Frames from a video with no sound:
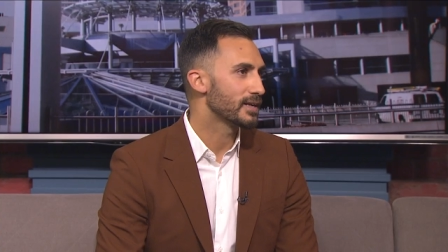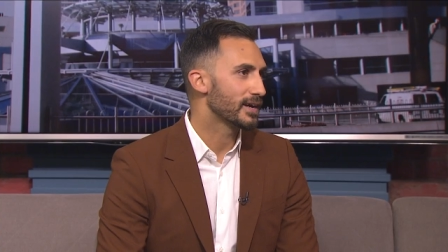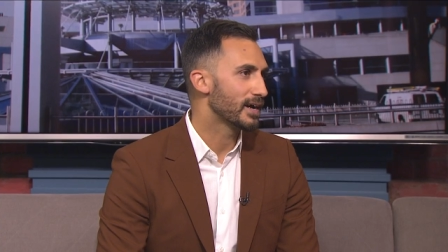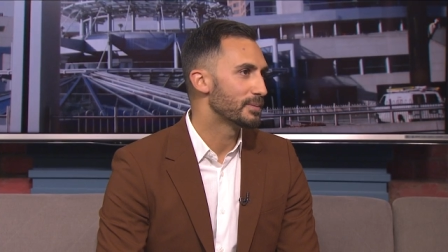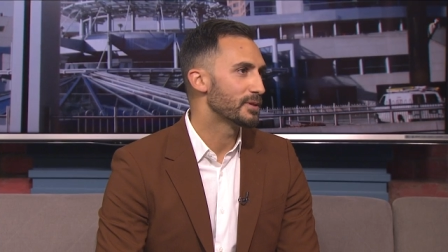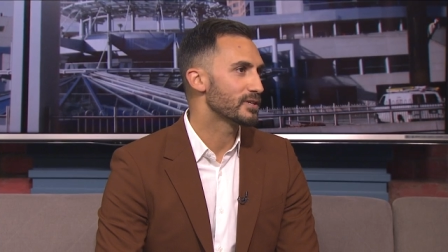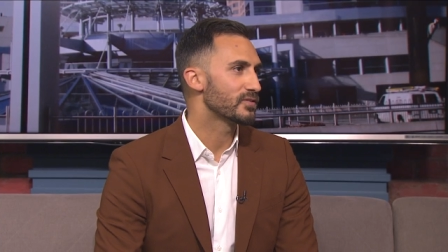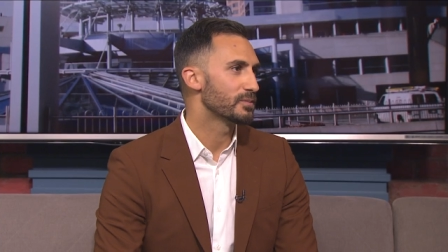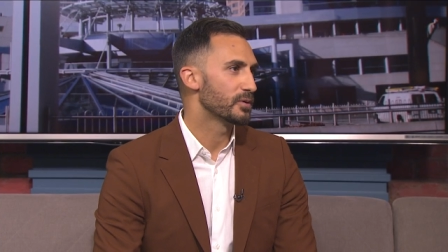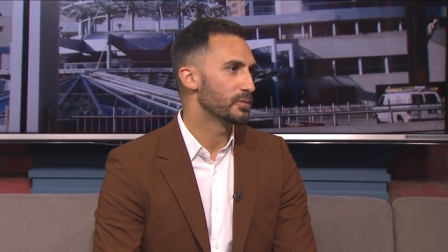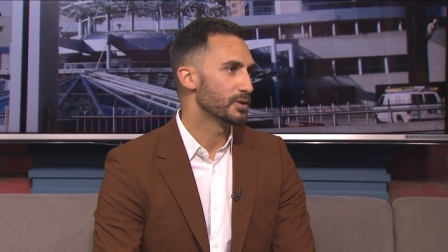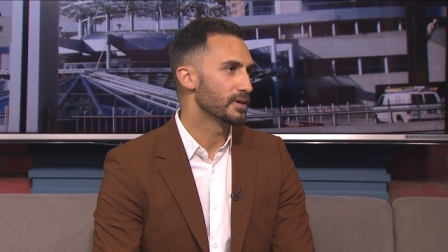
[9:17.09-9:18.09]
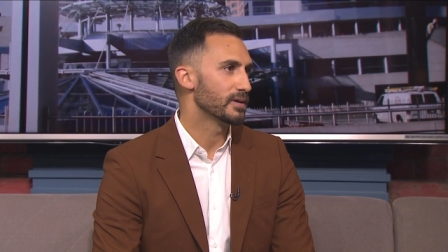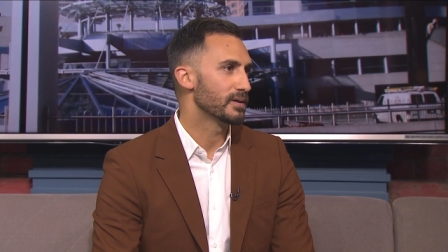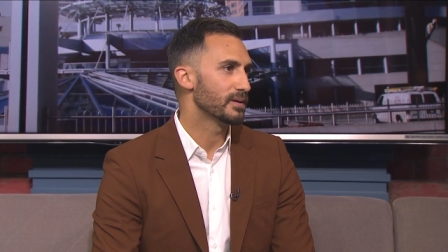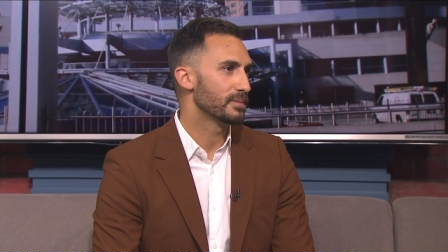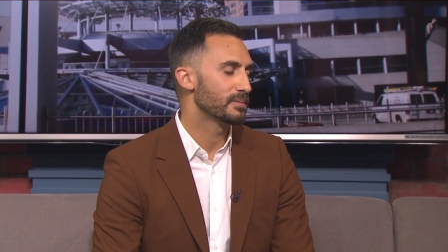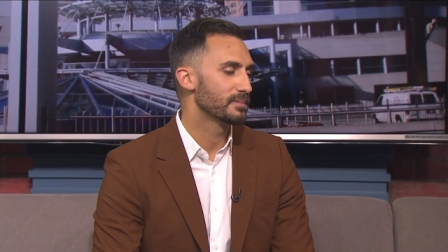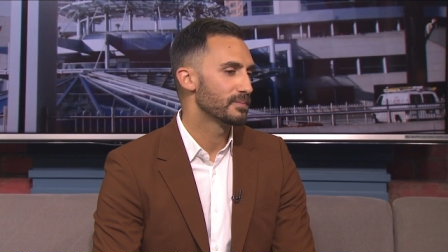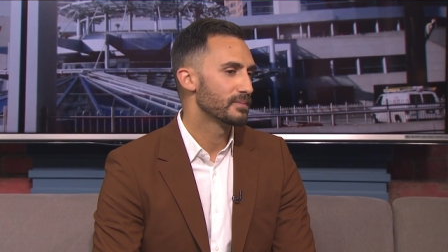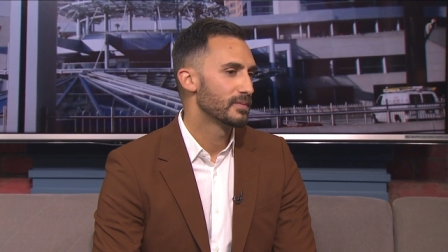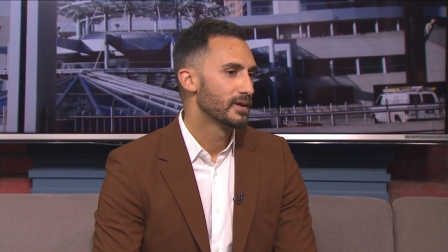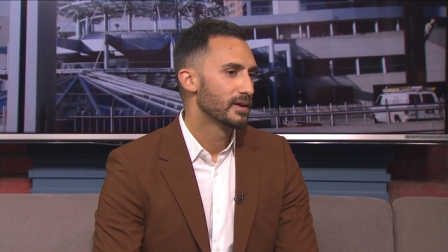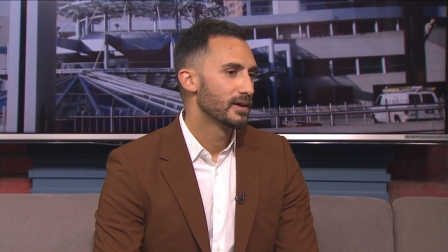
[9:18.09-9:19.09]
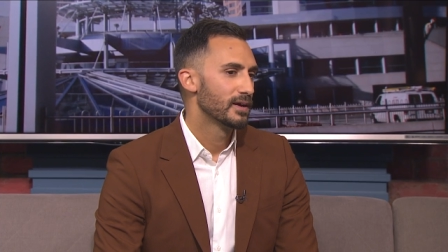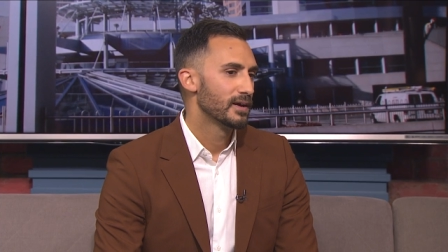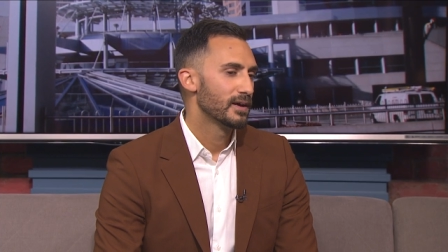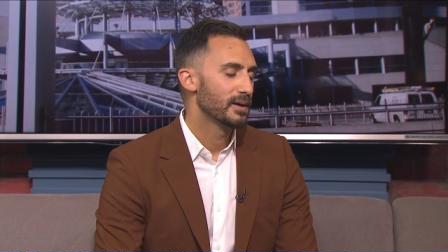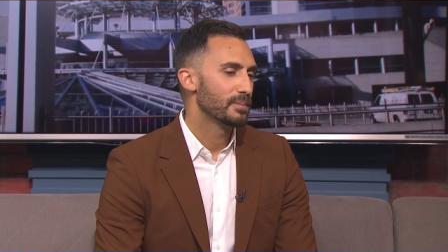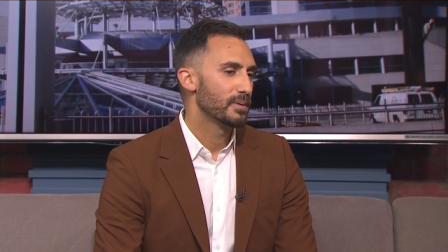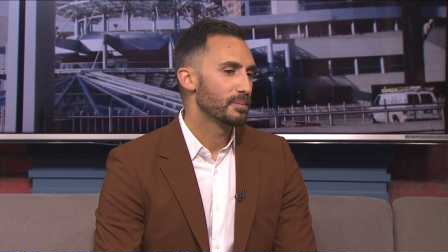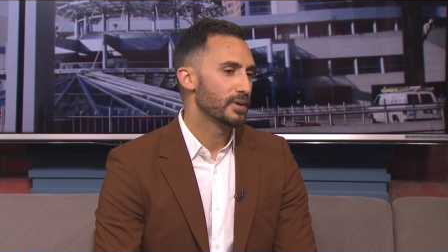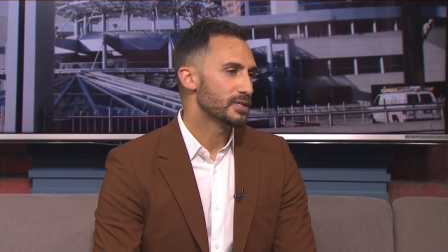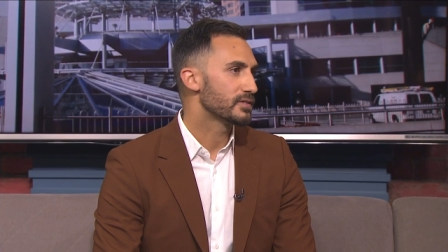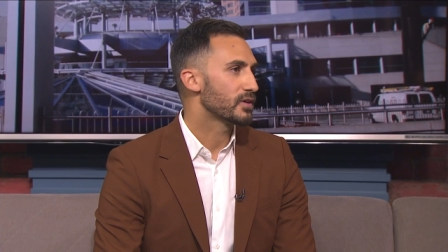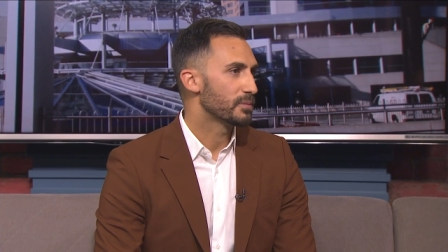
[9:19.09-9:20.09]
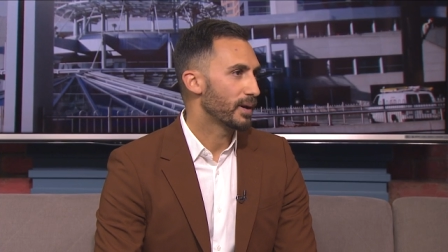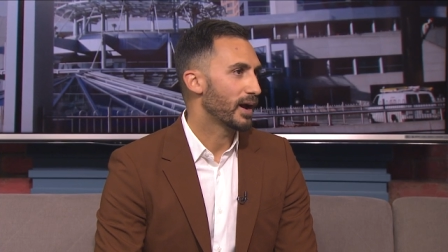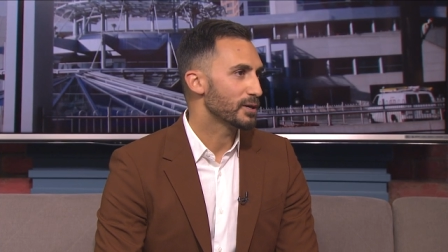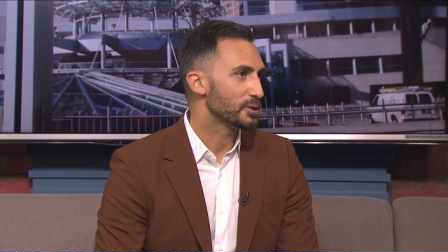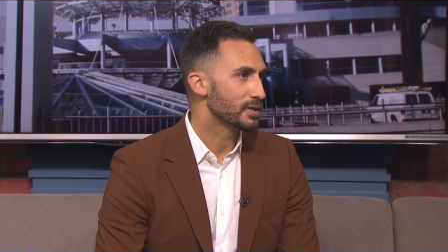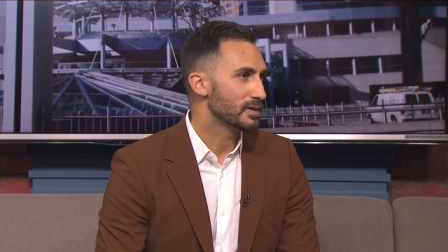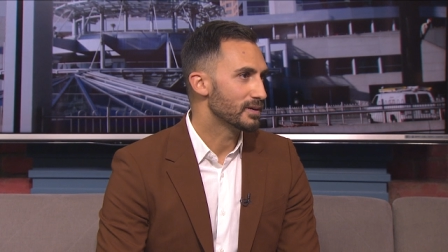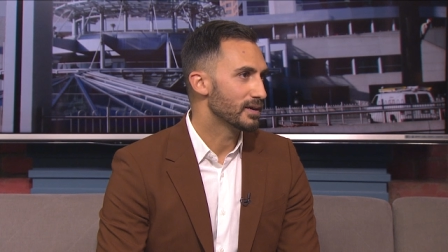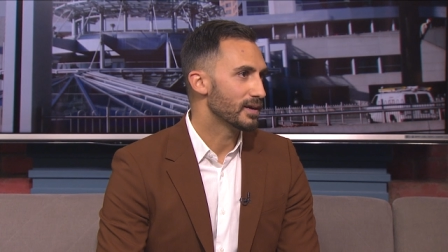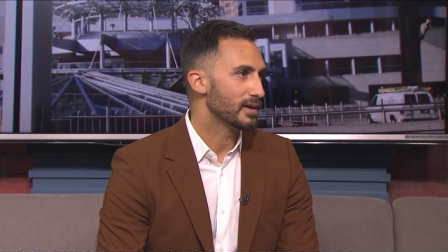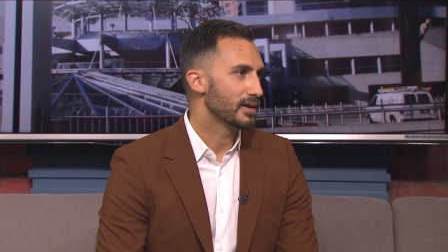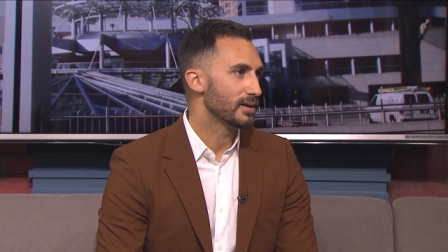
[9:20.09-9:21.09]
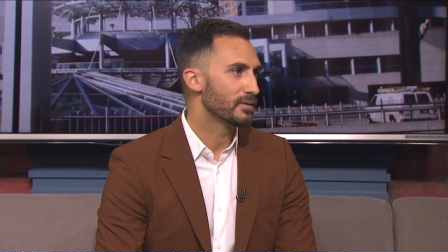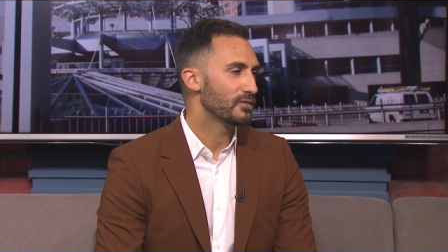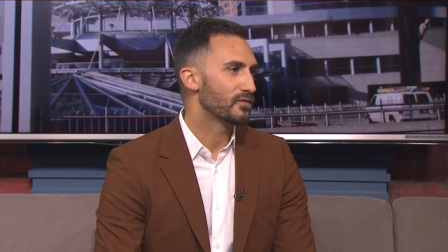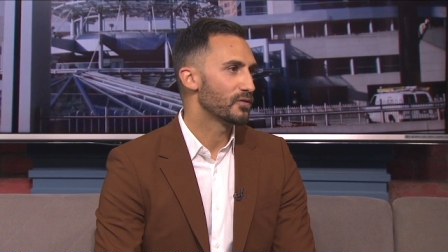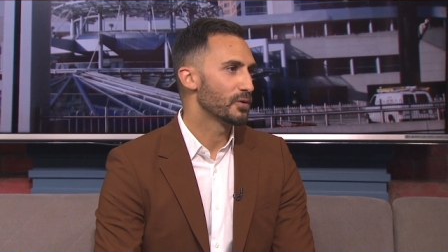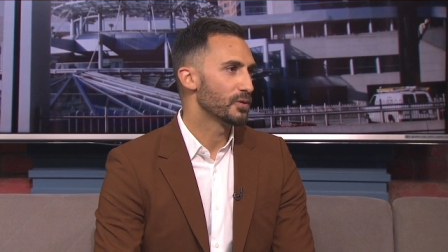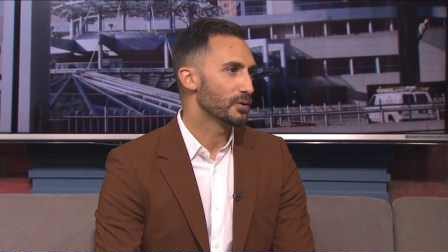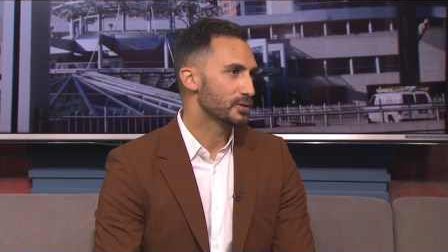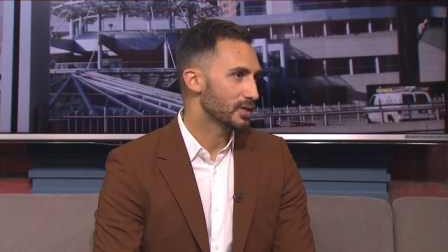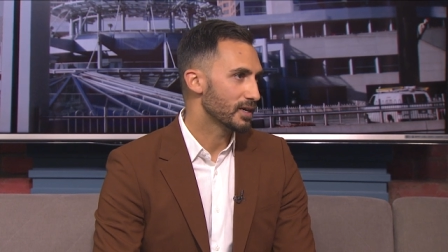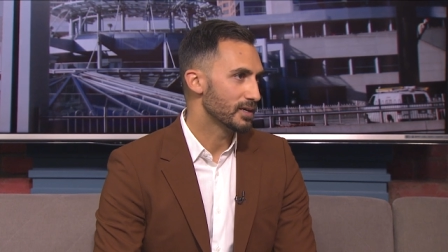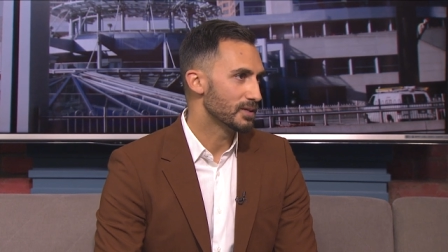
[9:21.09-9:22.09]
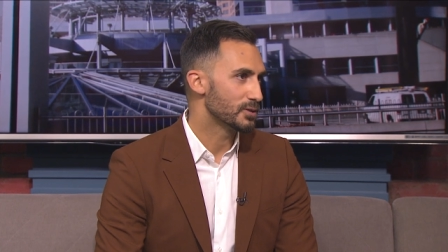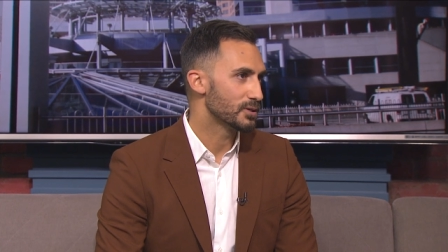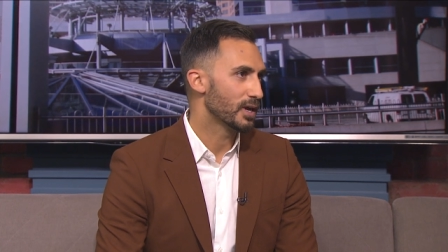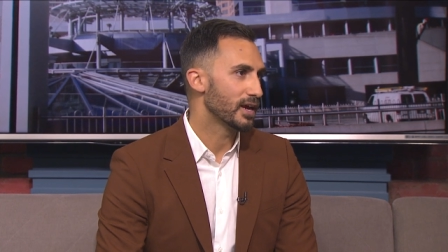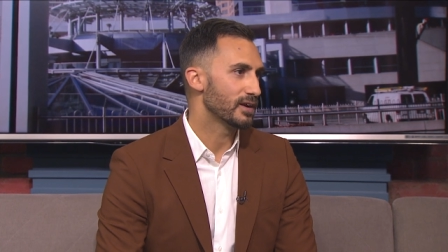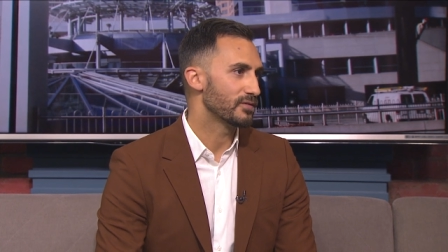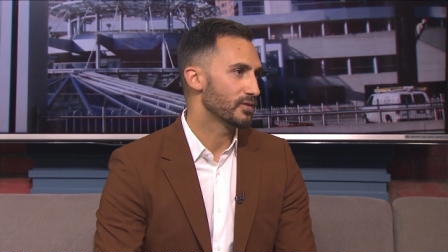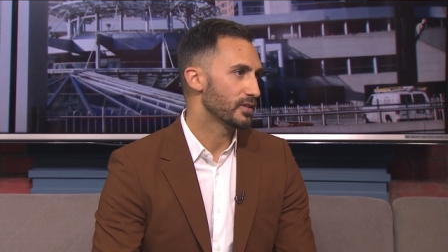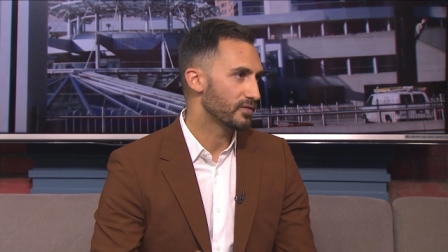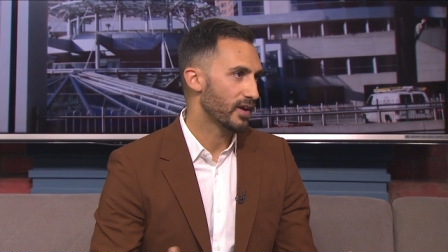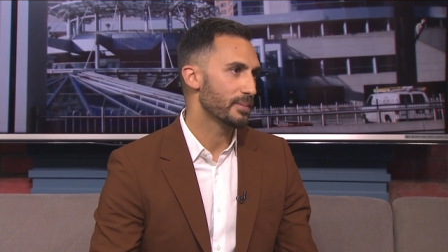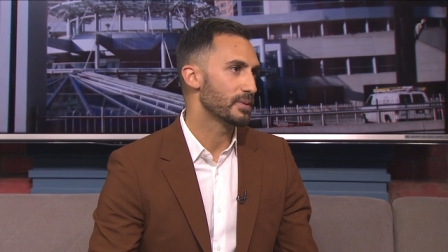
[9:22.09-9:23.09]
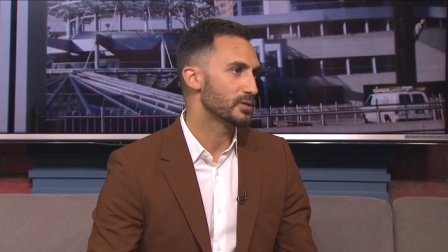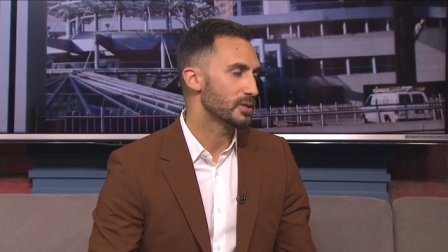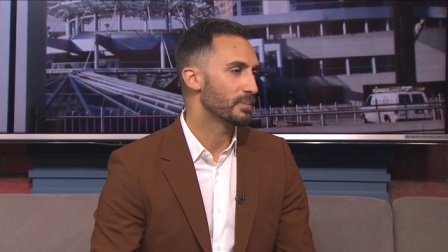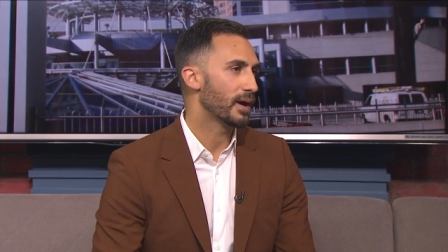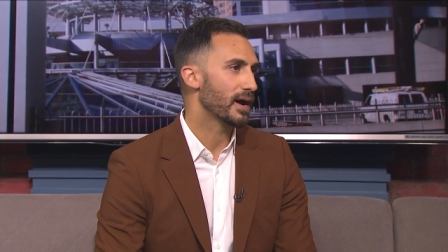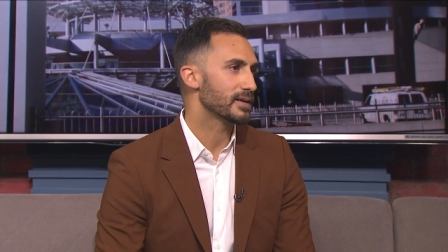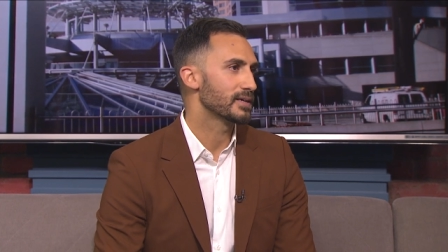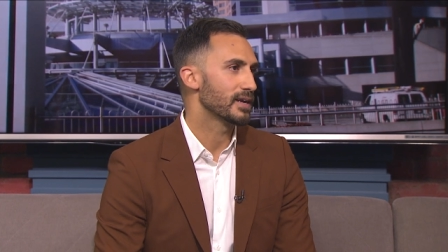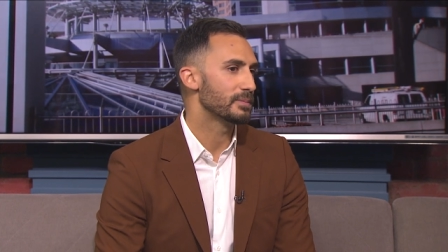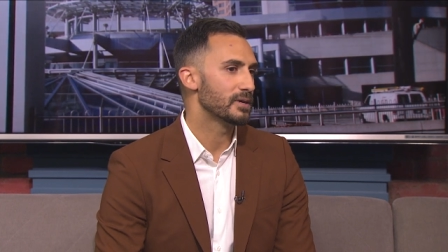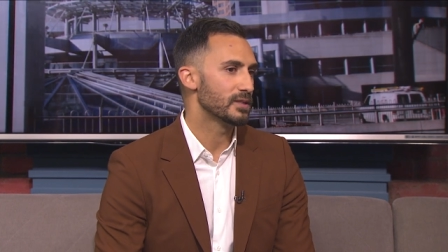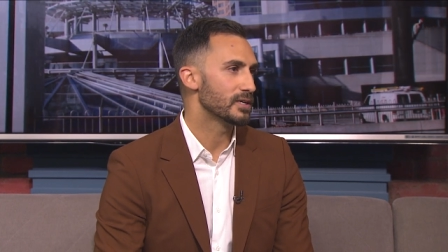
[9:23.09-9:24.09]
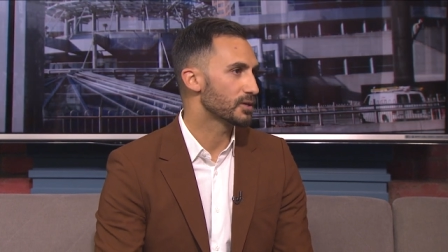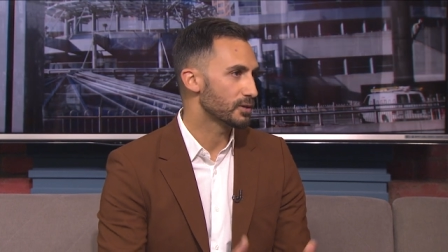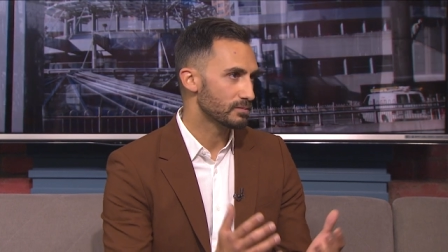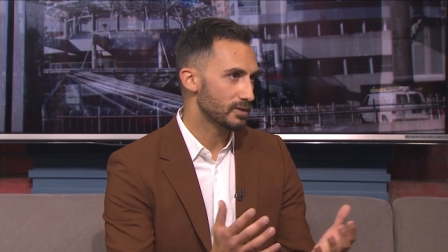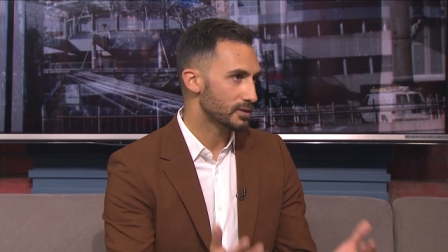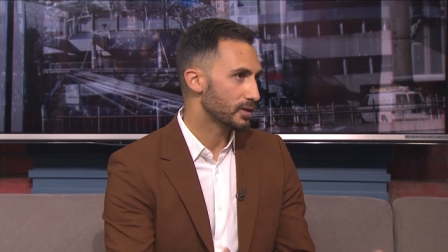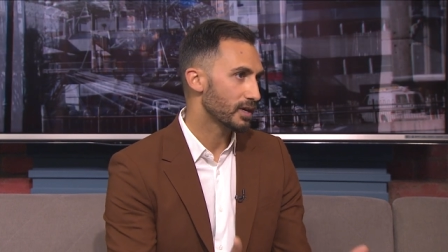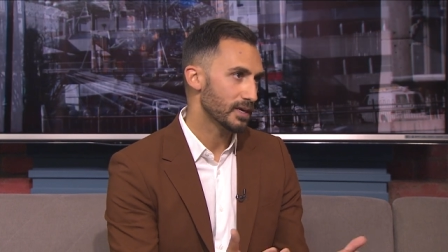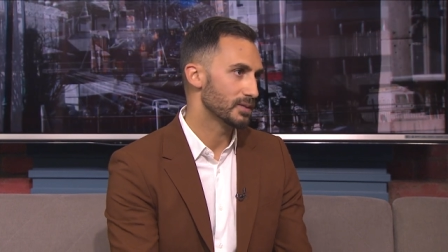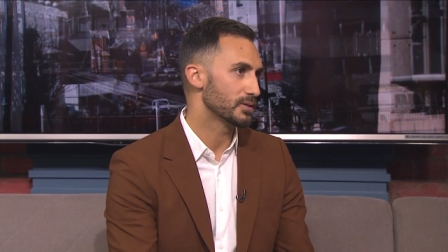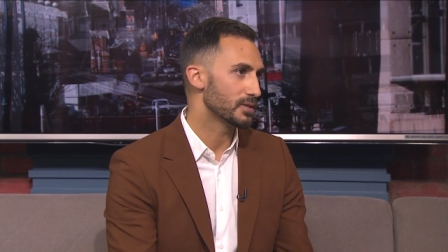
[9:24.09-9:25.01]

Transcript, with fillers: and I come at this from a really um, place of compassion uh, for those kids and for the families impacted. I mean, these are these are kids.